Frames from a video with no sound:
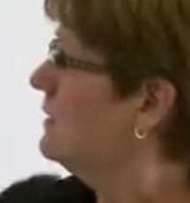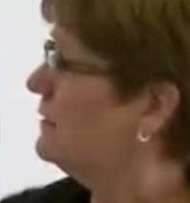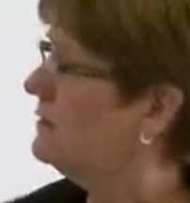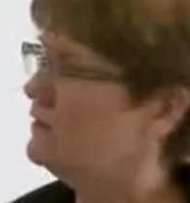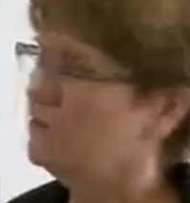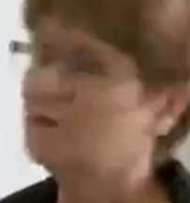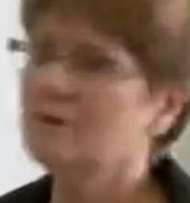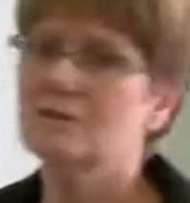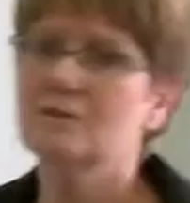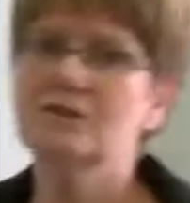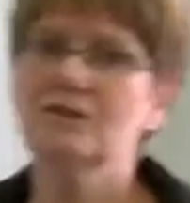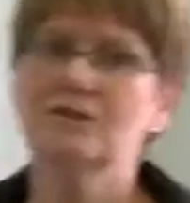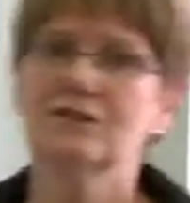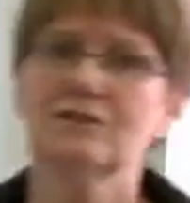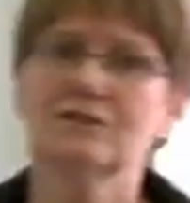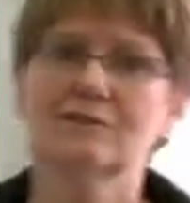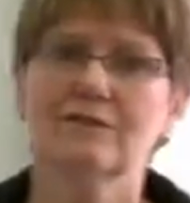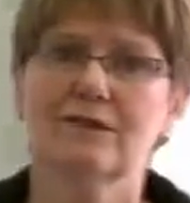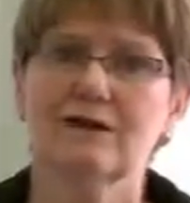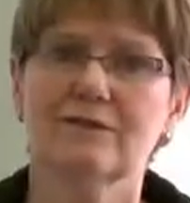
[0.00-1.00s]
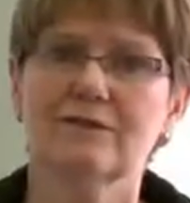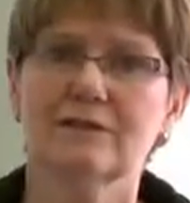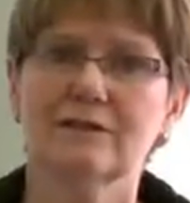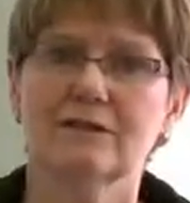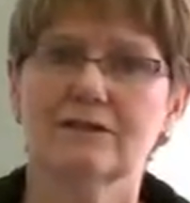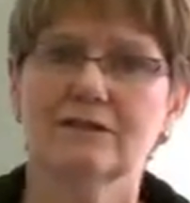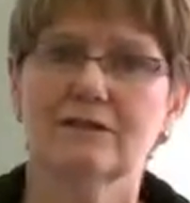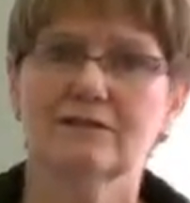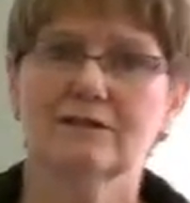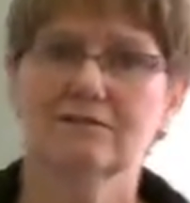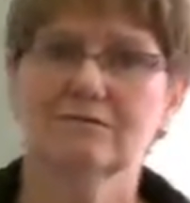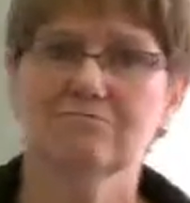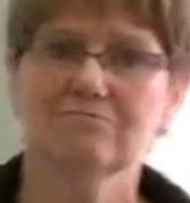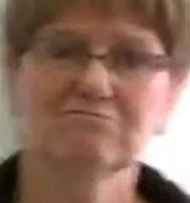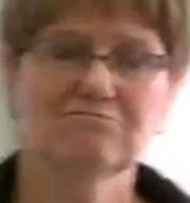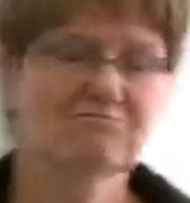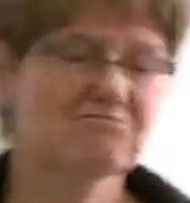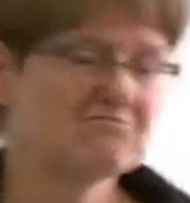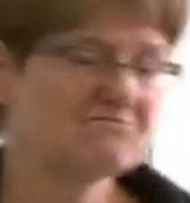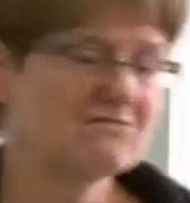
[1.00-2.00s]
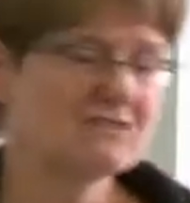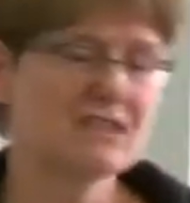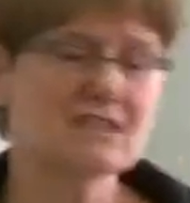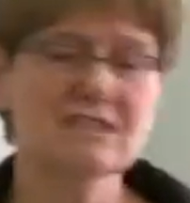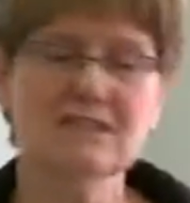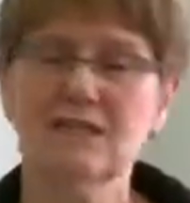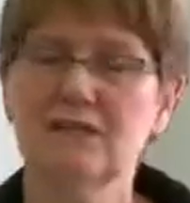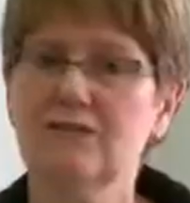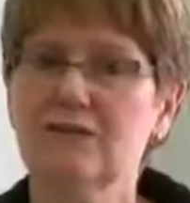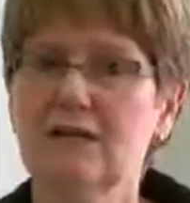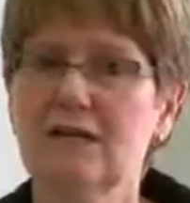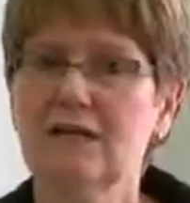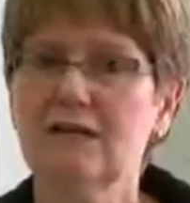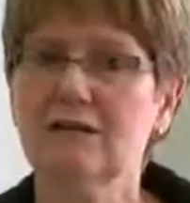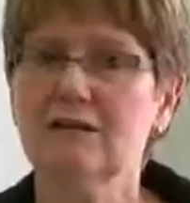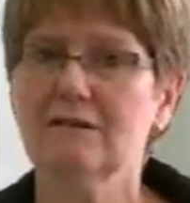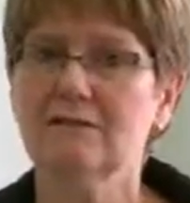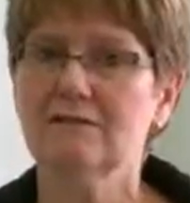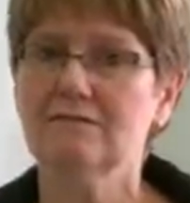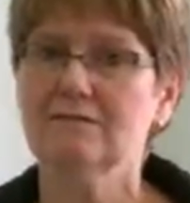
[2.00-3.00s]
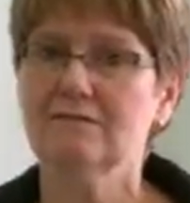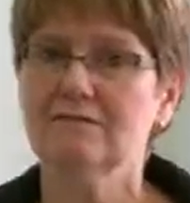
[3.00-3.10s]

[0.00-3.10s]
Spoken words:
look how much sugar they're having. Doesn't give you anything.